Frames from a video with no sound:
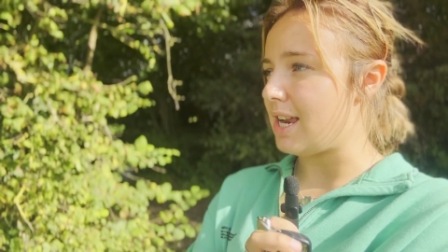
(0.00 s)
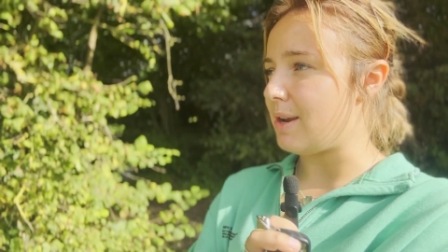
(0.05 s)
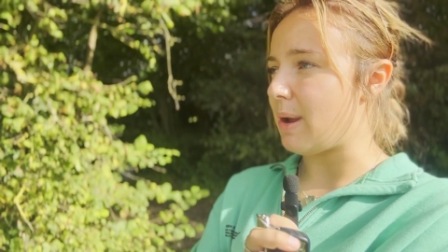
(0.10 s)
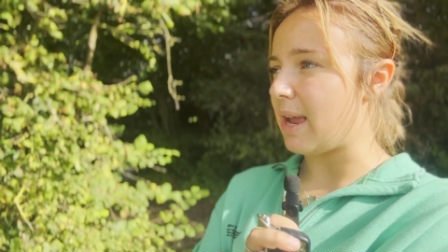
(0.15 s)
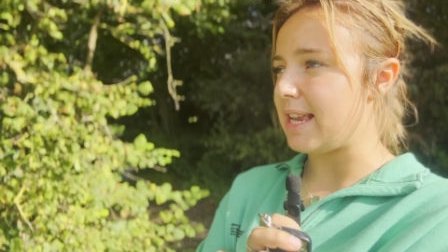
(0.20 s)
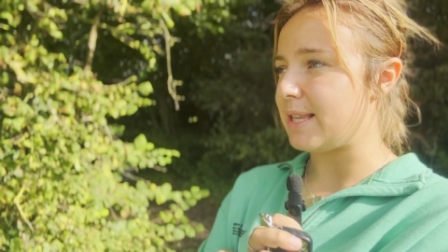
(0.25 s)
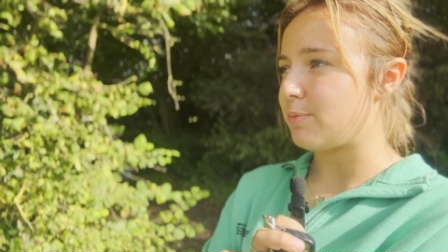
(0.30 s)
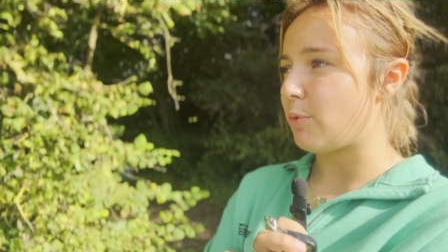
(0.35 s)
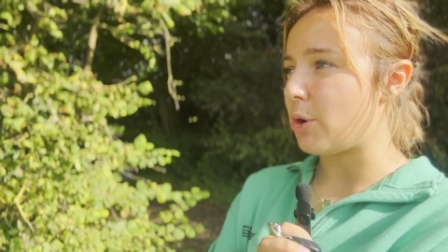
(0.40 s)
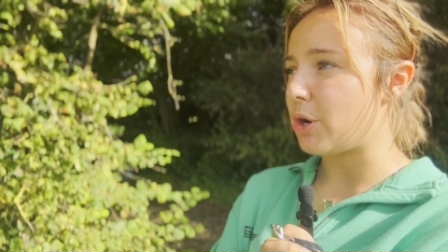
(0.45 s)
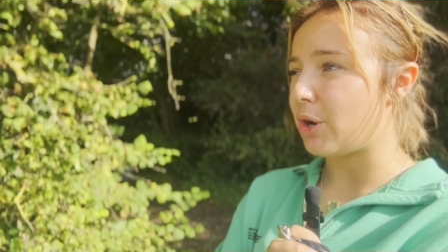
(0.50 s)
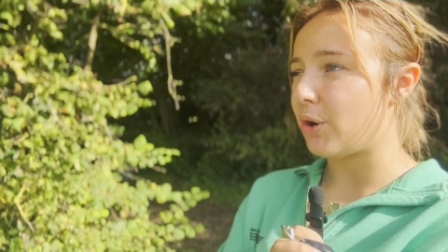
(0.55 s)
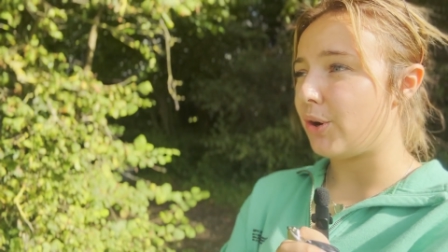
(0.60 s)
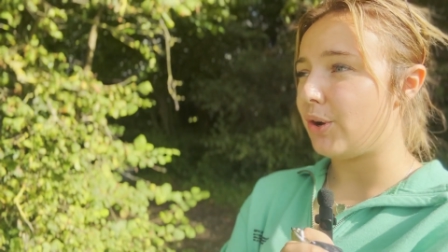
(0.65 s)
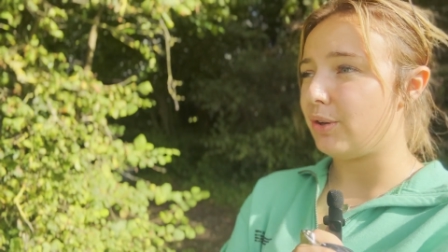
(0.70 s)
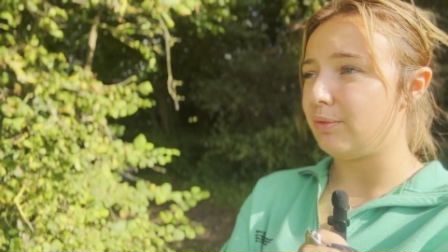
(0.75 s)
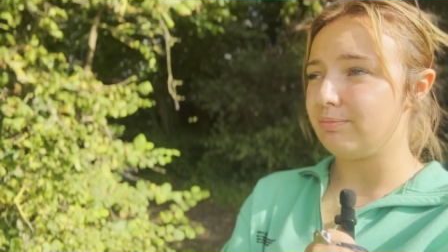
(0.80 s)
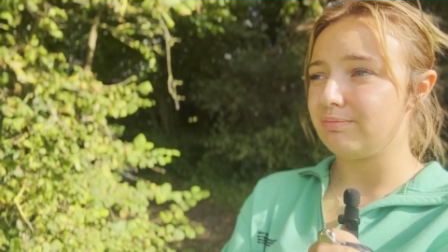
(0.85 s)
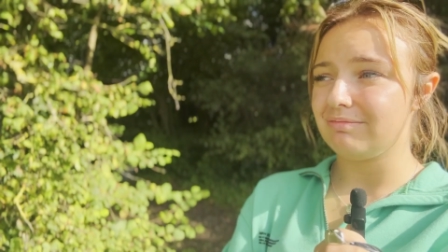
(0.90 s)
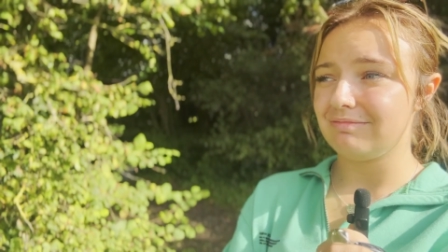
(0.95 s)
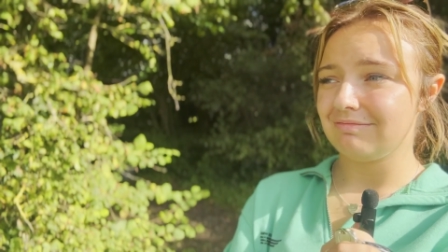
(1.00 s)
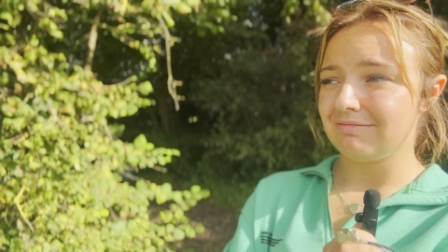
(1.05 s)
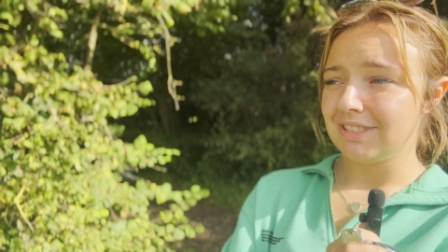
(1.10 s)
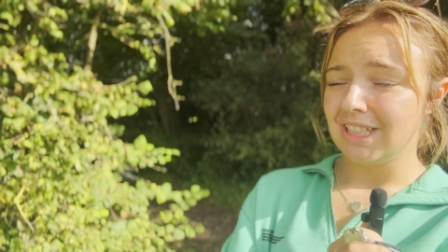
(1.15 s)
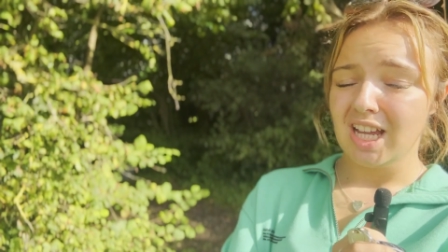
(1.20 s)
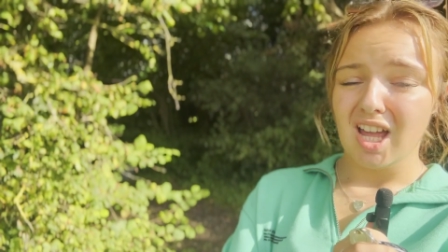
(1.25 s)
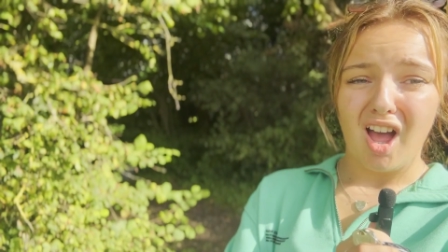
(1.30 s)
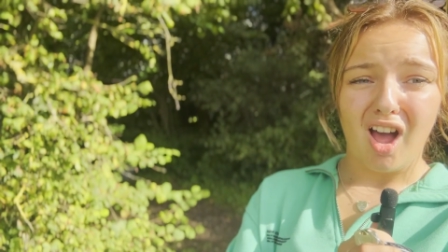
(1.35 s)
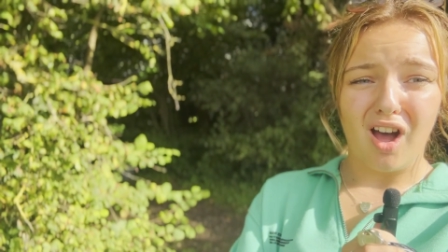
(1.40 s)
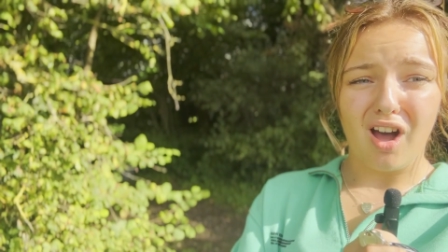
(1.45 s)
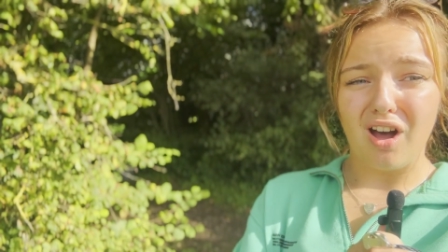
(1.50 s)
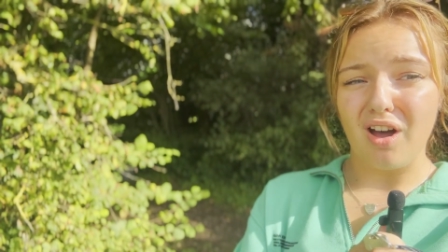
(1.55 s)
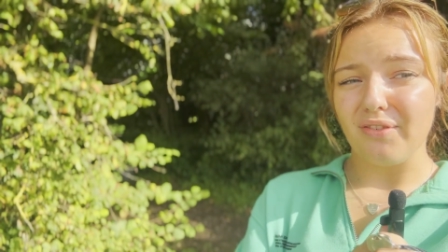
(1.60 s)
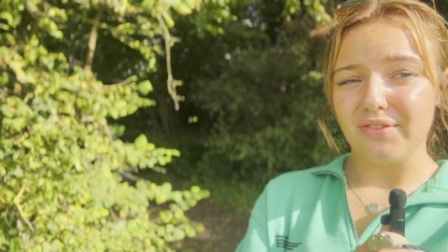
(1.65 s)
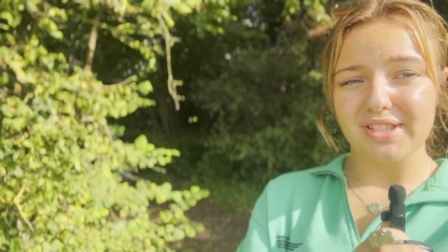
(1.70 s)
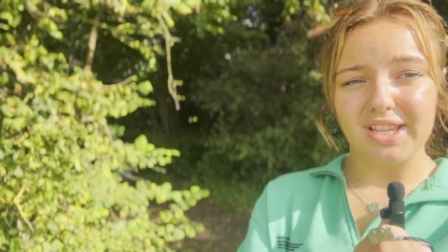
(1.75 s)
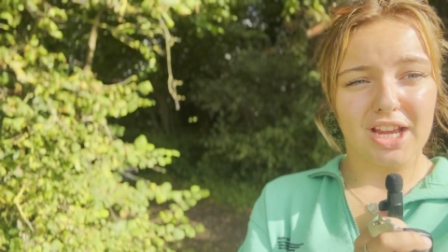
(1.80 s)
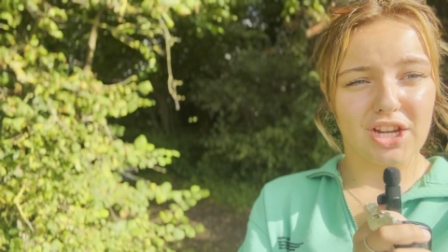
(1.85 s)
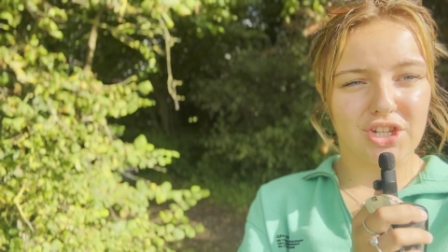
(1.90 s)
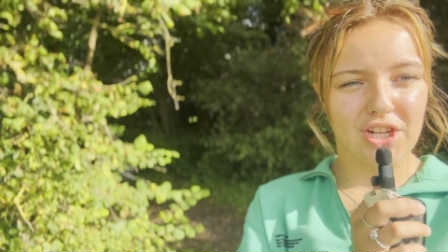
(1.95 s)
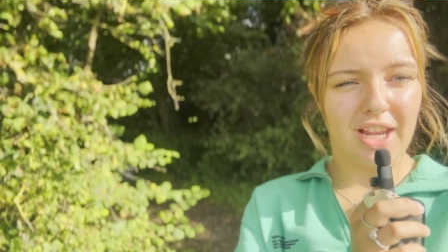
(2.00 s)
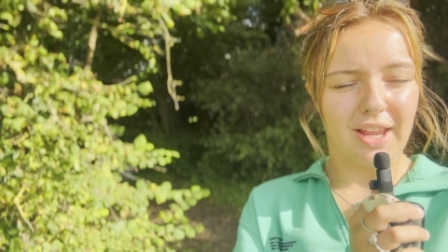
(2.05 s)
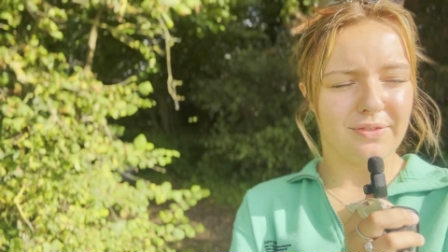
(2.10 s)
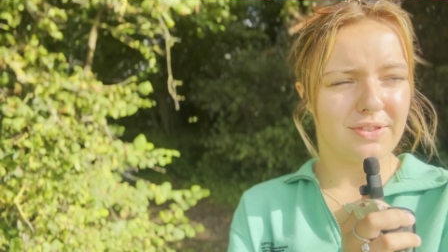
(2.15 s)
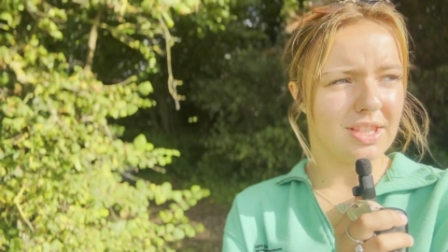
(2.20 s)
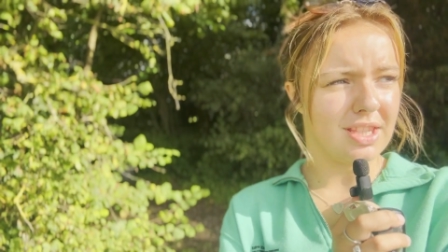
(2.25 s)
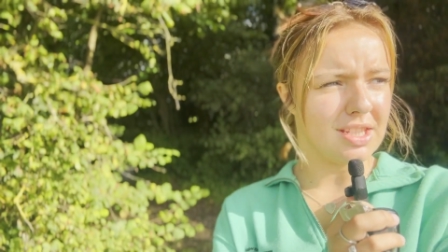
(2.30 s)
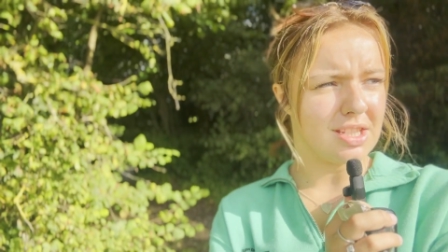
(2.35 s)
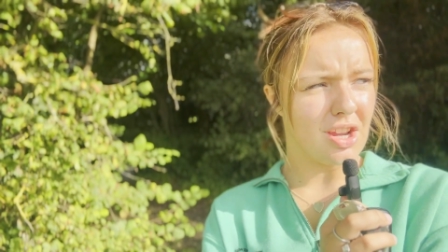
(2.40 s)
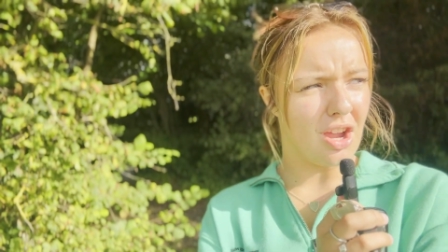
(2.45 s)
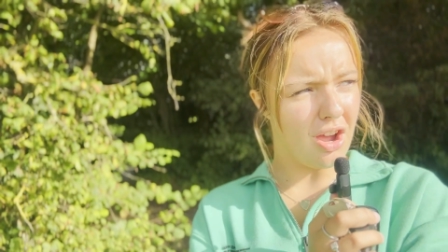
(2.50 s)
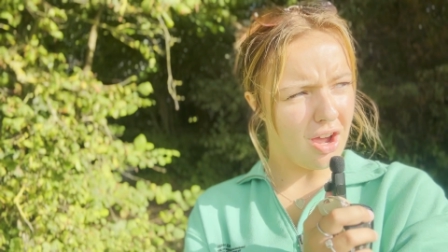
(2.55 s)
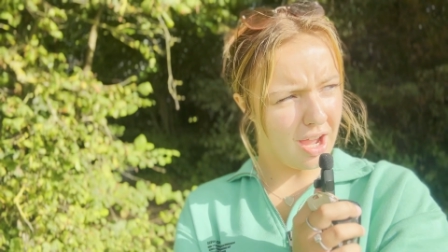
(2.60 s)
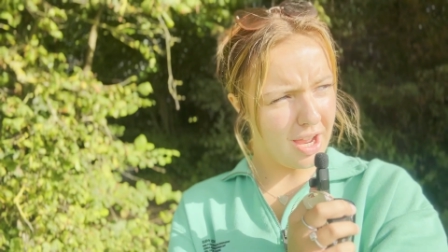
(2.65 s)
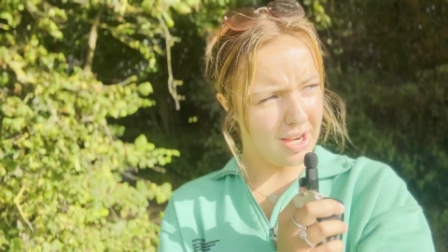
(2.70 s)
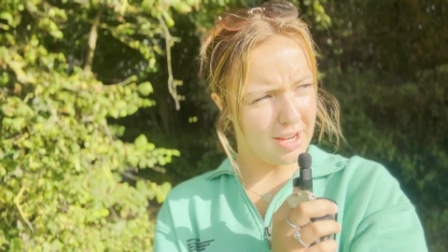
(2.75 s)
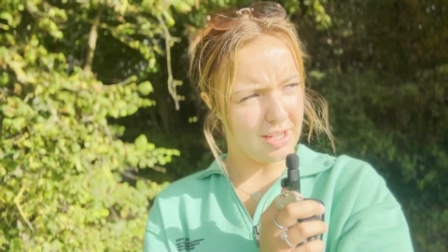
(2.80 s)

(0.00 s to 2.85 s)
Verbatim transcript: He's probably got half a session left in the tyres.